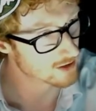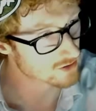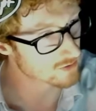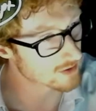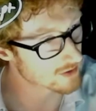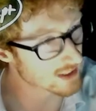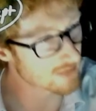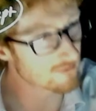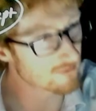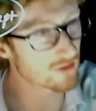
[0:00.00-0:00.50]

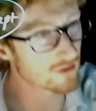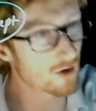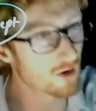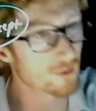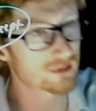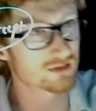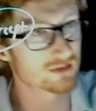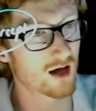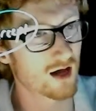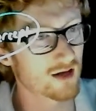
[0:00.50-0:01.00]
even though
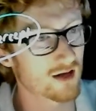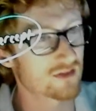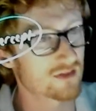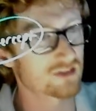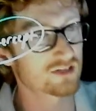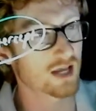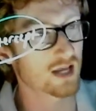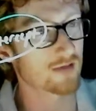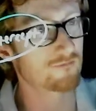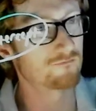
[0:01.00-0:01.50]
it's not in the
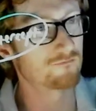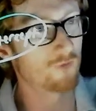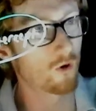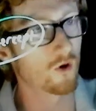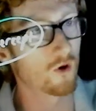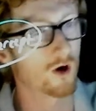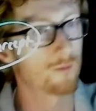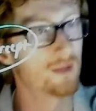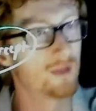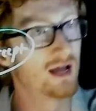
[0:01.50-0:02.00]
same
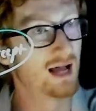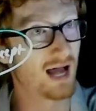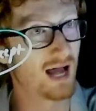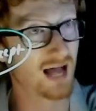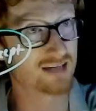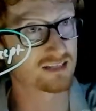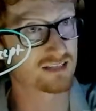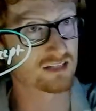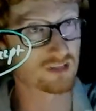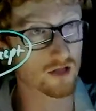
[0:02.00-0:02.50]
form as
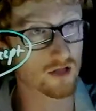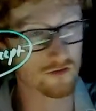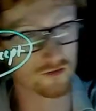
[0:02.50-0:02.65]
these other